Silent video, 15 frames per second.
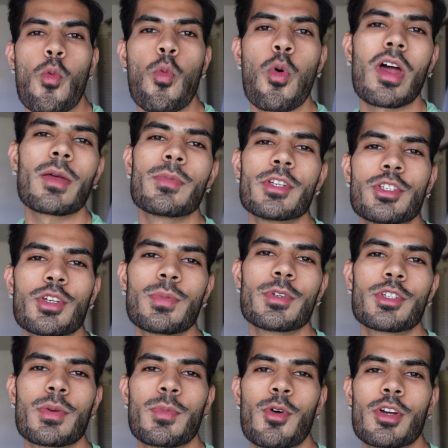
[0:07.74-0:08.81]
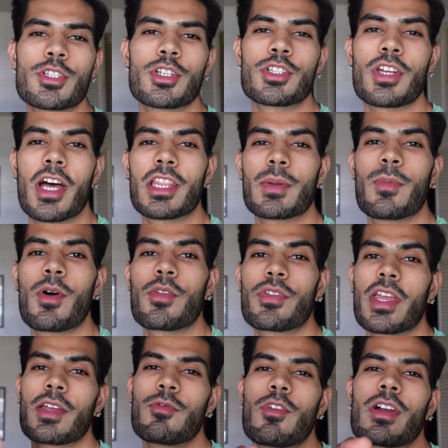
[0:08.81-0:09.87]
What up YouTube, it's your boy Sushant Mohan.
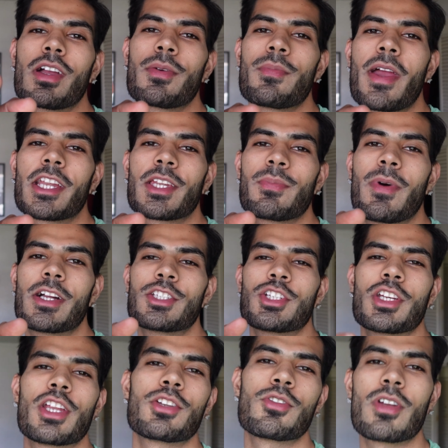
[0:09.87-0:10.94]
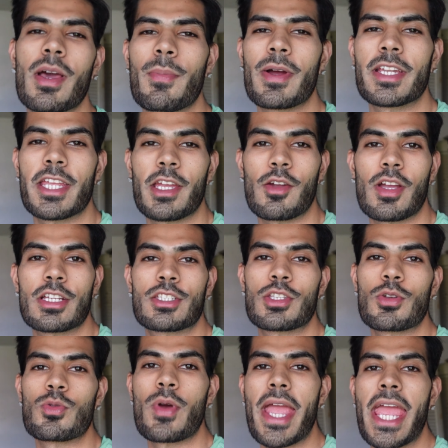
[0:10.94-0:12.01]
Thanks for welcome back to my channel. Today I'm gonna take you guys
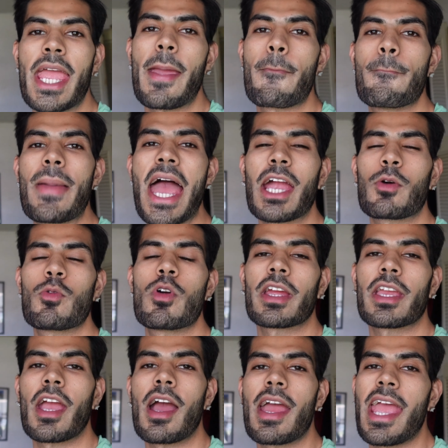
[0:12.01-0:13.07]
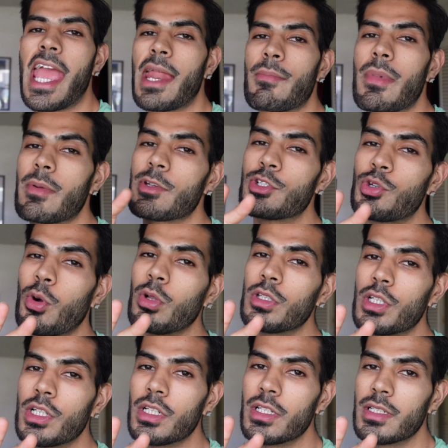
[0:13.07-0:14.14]
through a back workout and maybe
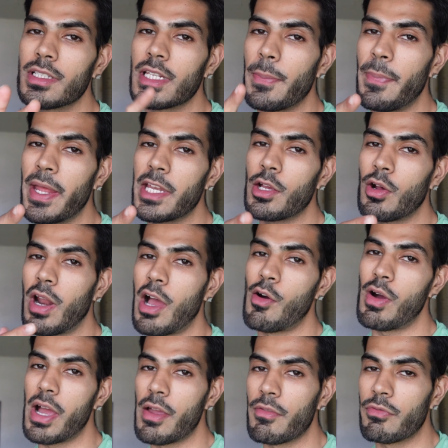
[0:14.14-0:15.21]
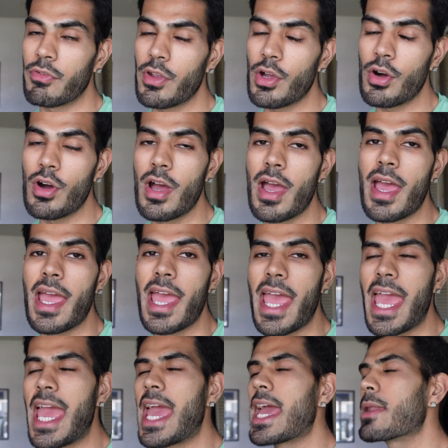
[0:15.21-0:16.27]
shoulder, depending on how I feel.
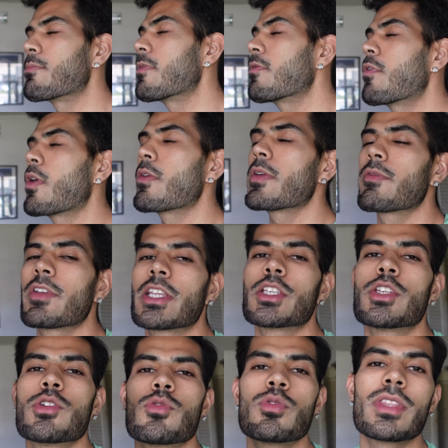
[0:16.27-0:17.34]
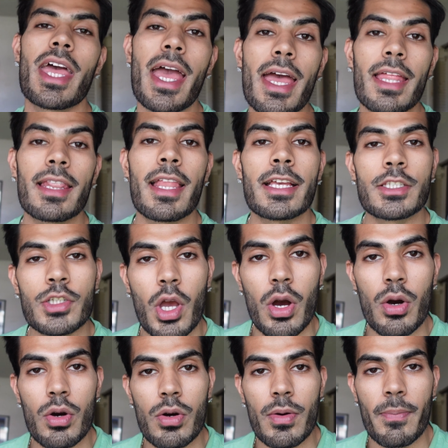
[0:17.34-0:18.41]
And before we even do that, let's
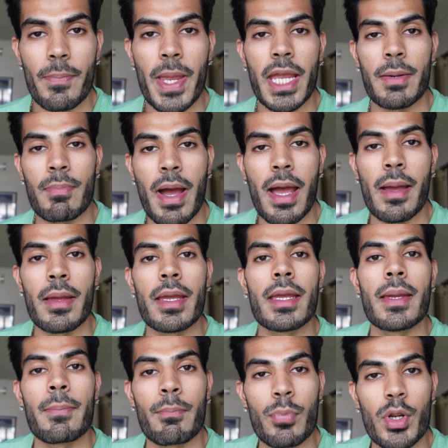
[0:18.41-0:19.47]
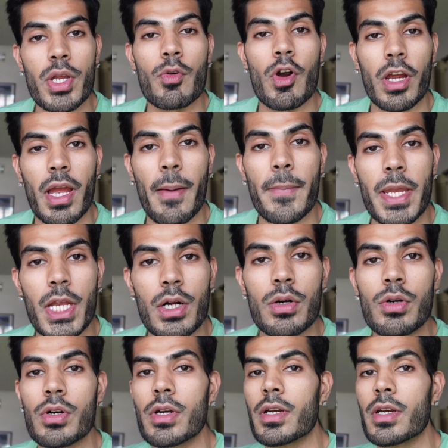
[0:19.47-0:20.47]
go make my pre-workout meal.